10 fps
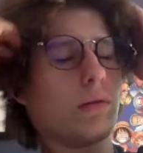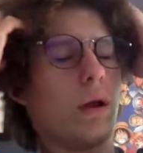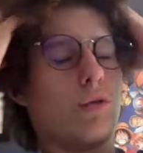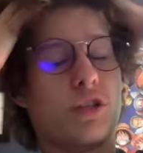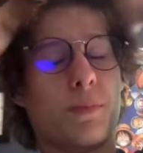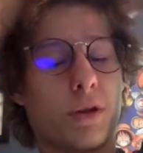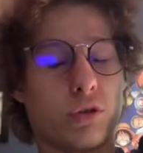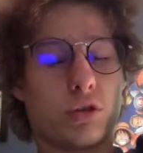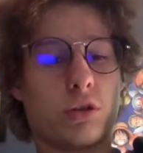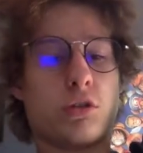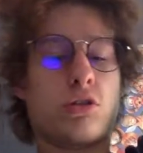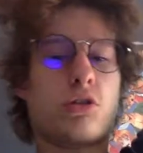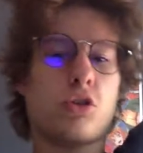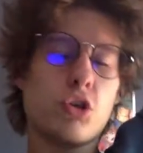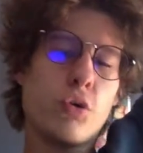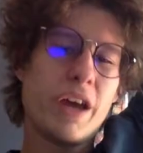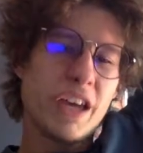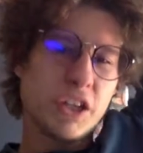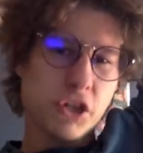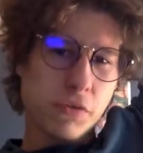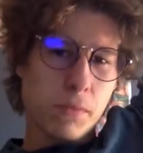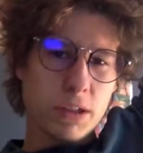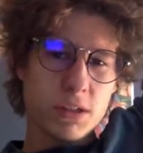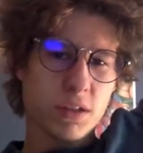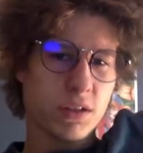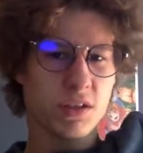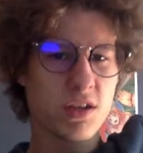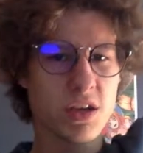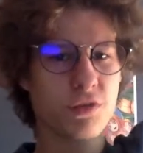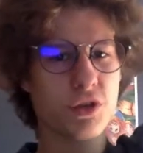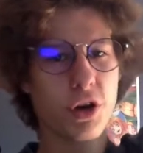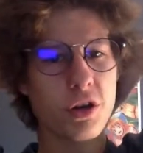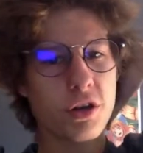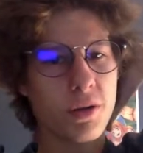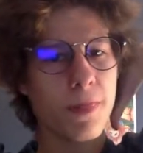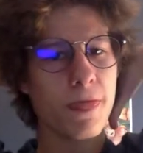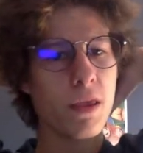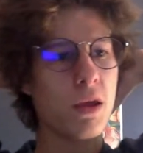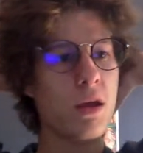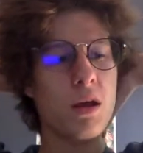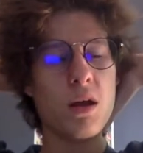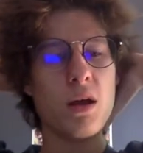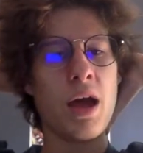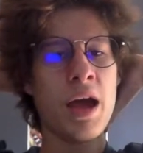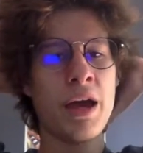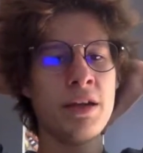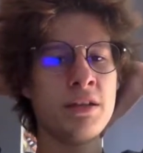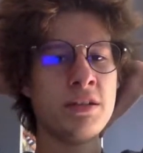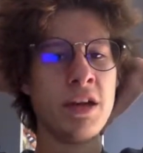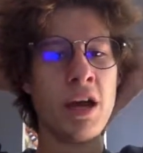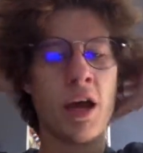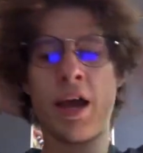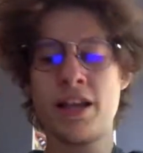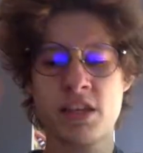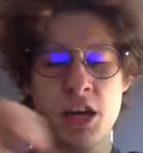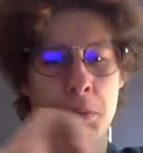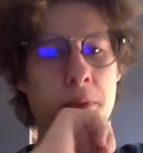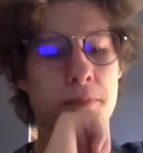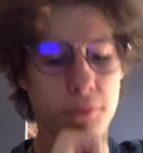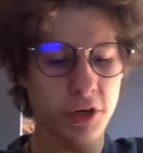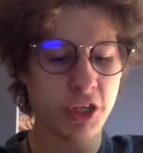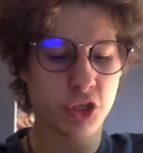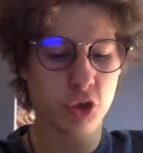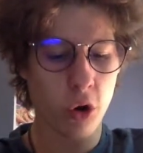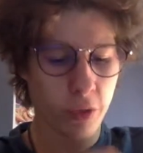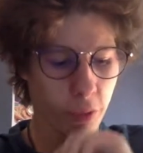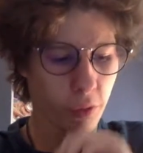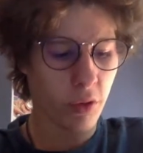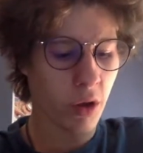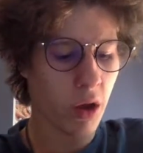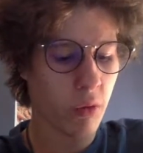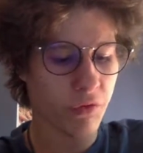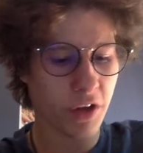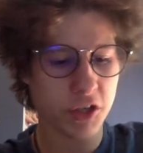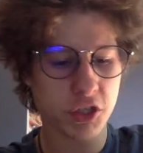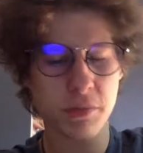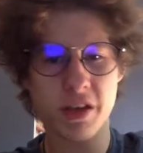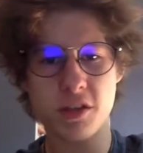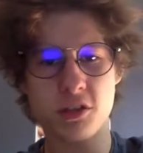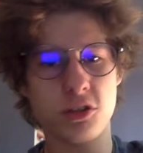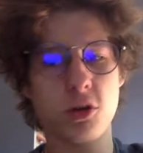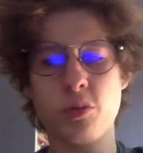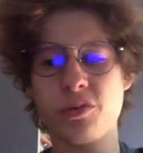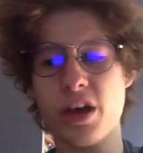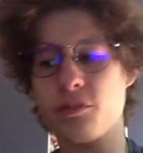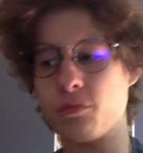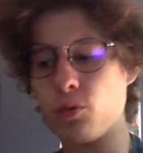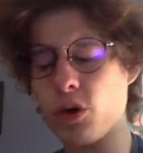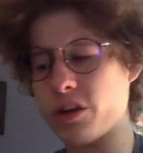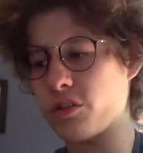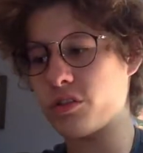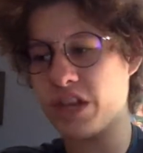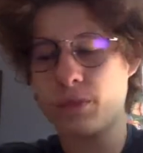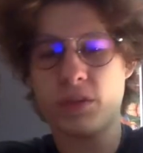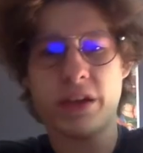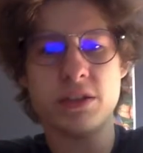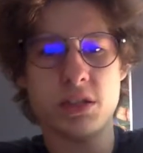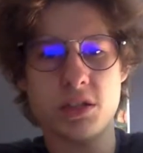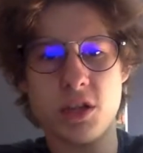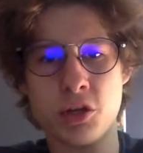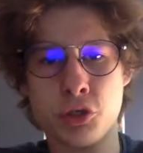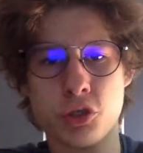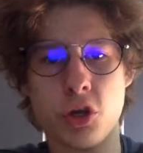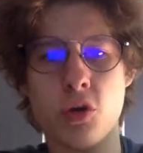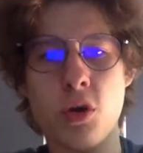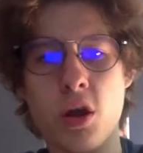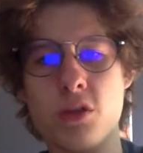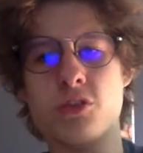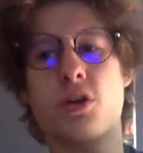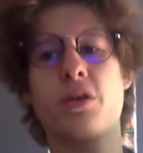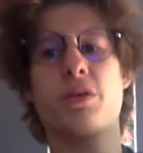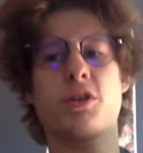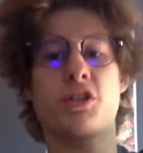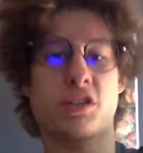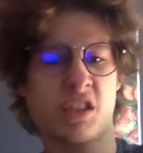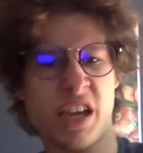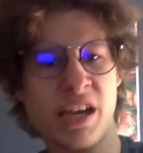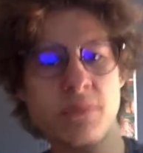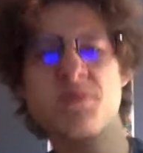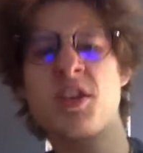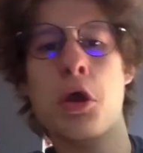I would say about 2-ish months since I've started, and it's going to be a pretty short reflection because we've kind of been working on the same things and such, so there's not really much to say.